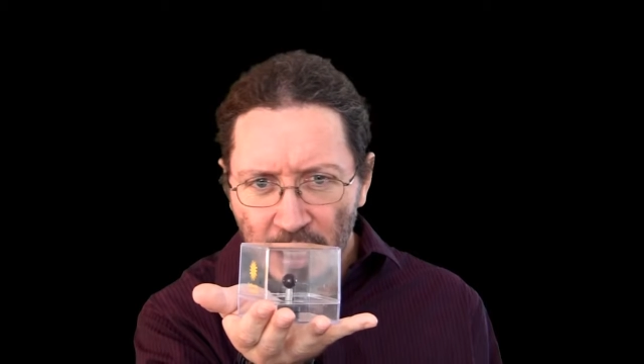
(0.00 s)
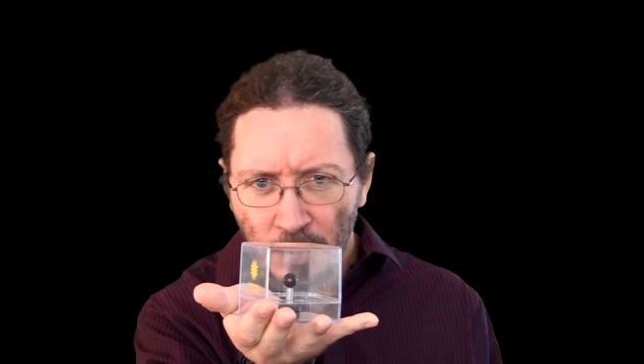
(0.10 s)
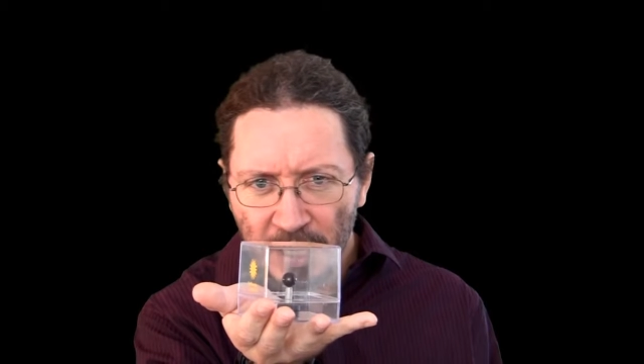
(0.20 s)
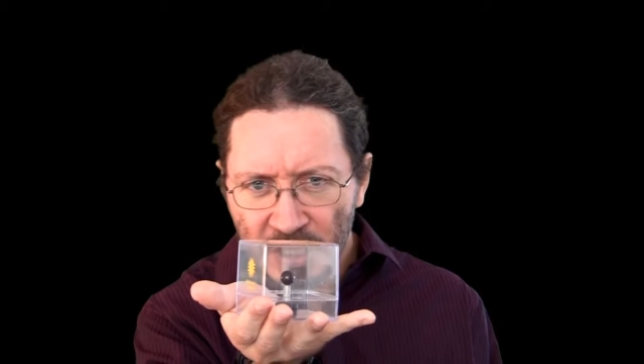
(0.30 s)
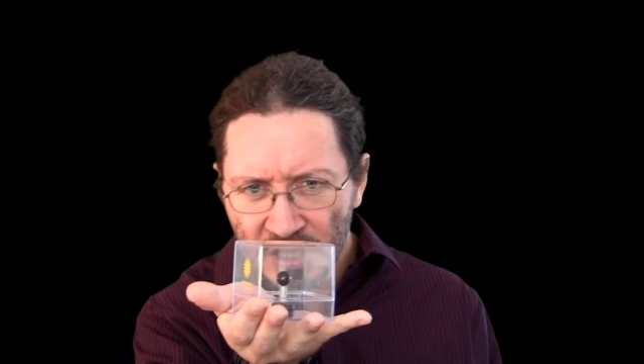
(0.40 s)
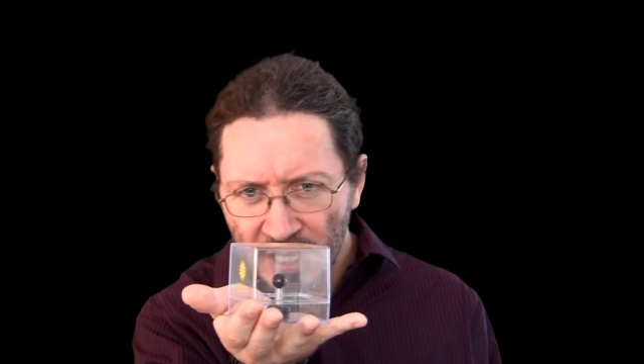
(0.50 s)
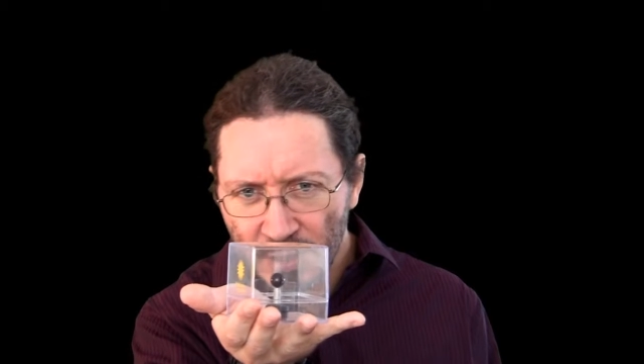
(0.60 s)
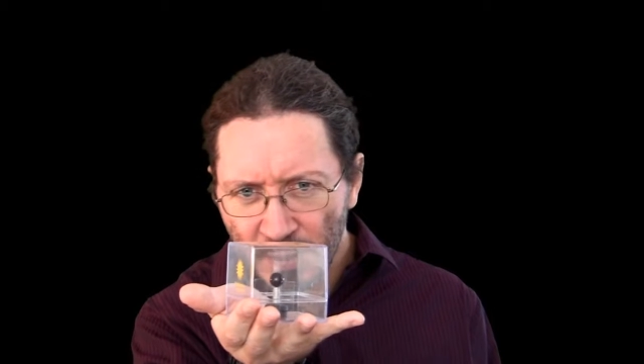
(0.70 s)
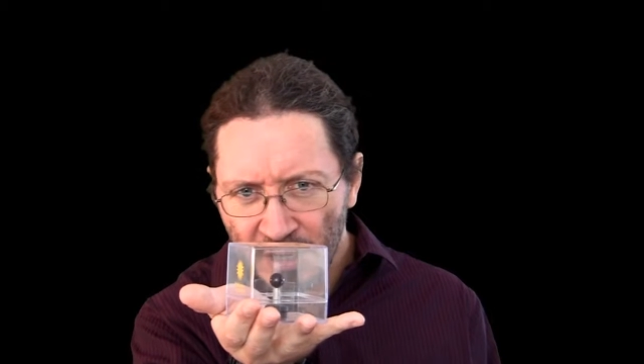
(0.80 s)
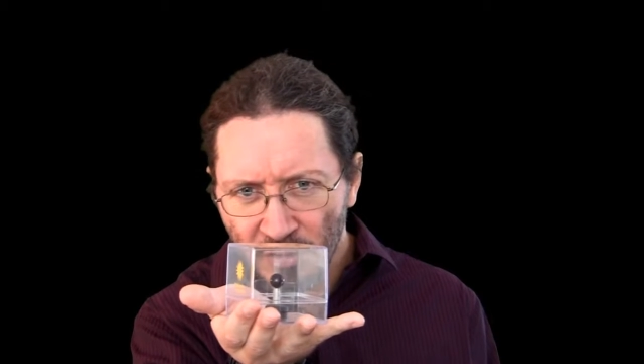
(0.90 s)
cubic
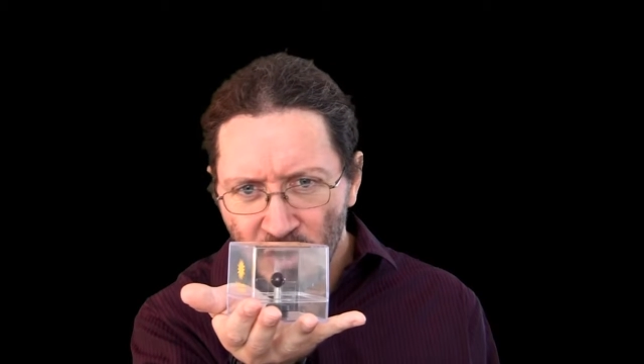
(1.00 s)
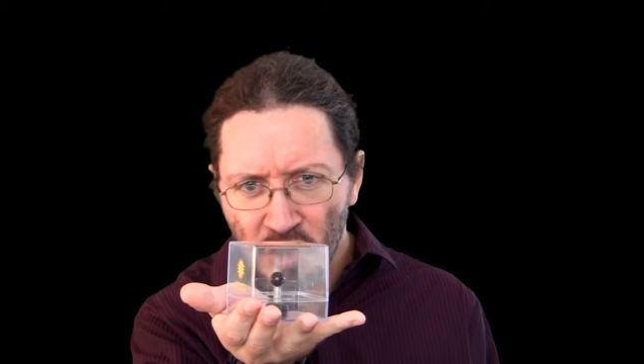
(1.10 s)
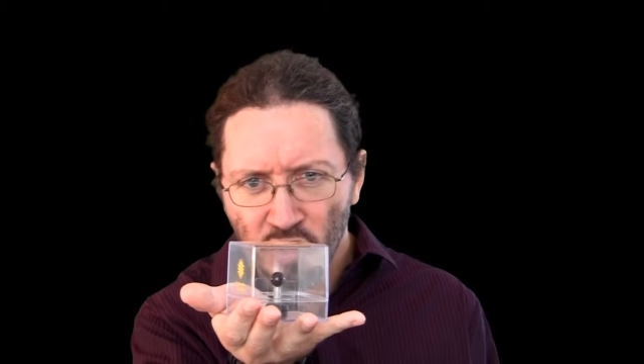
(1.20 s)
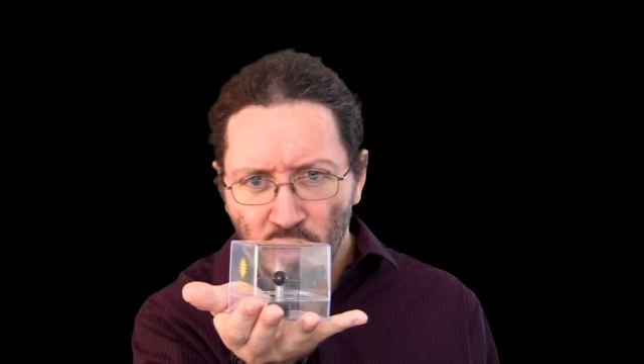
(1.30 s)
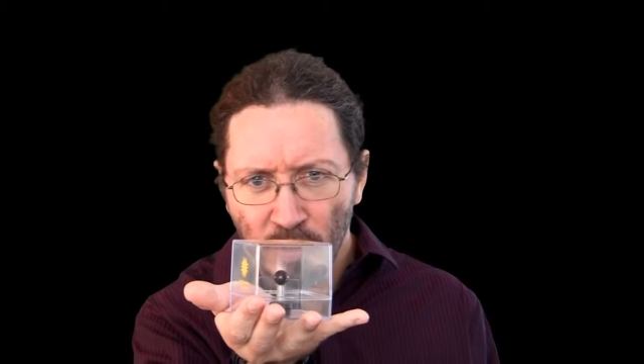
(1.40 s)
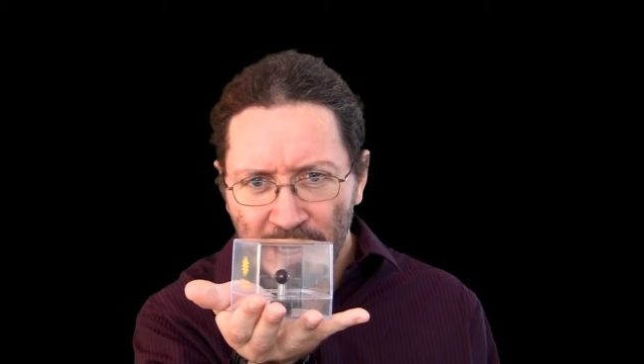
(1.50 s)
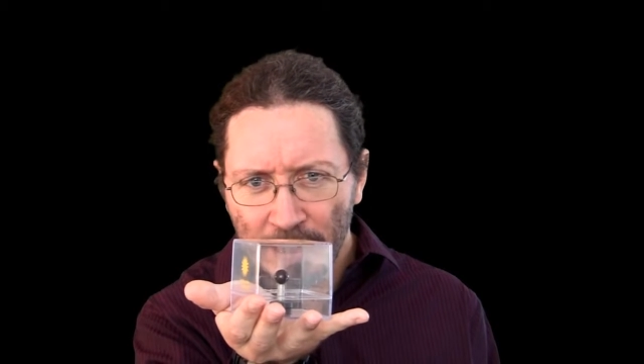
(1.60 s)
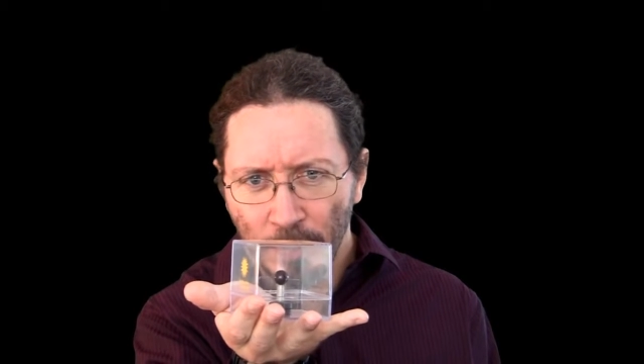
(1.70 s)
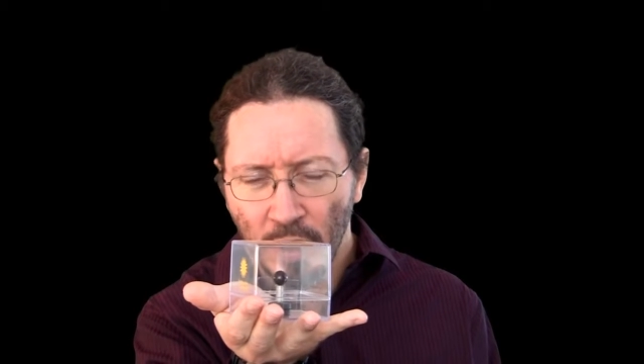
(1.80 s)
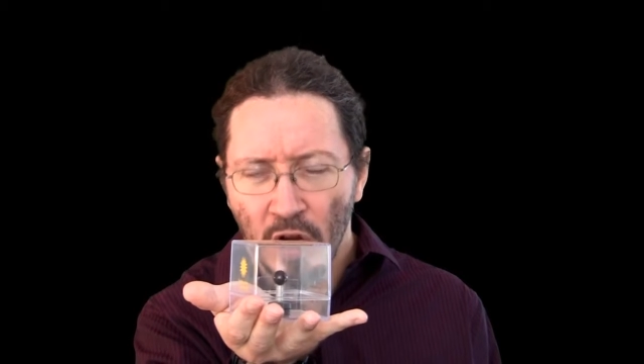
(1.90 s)
centimeter of
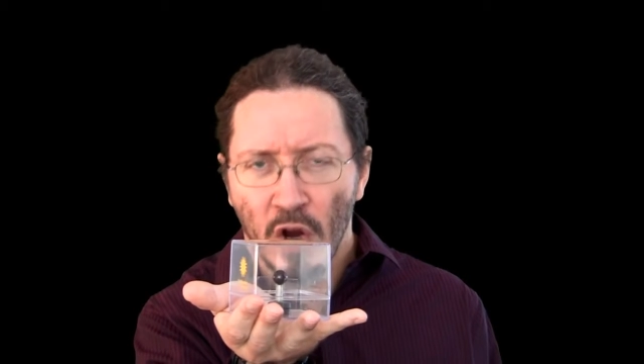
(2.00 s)
neutronium